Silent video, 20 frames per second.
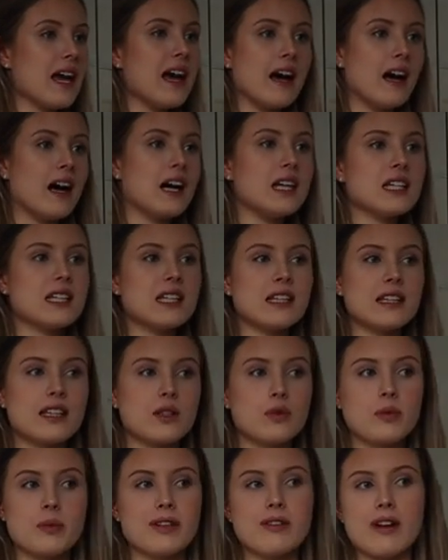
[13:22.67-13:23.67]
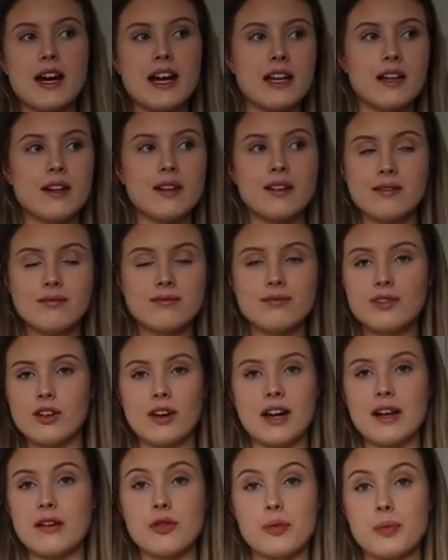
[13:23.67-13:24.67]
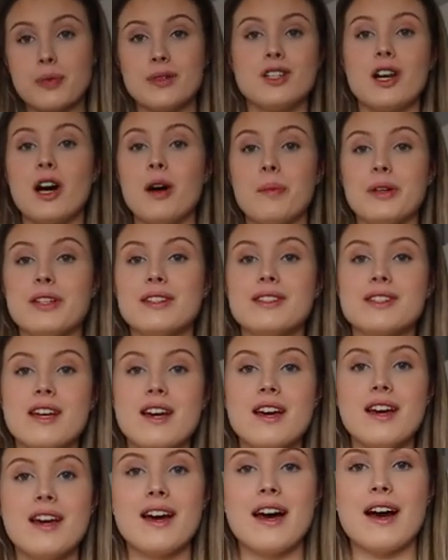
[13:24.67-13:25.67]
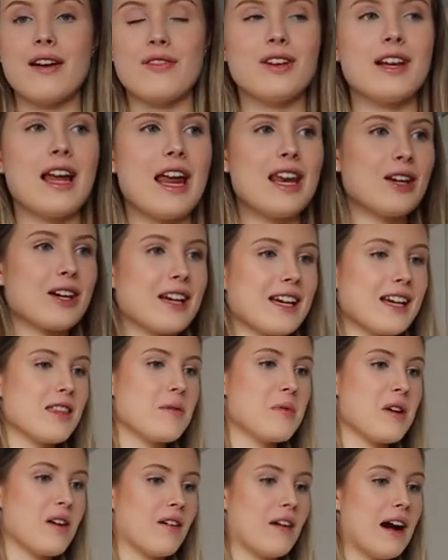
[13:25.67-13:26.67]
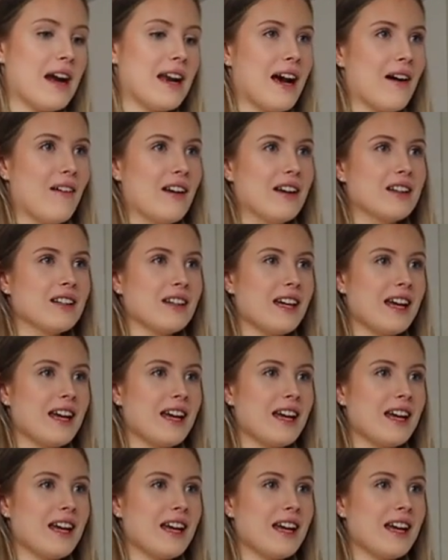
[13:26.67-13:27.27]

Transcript: yeah, I just think these will be great for pajamas. I feel like looking in the mirror right now, I look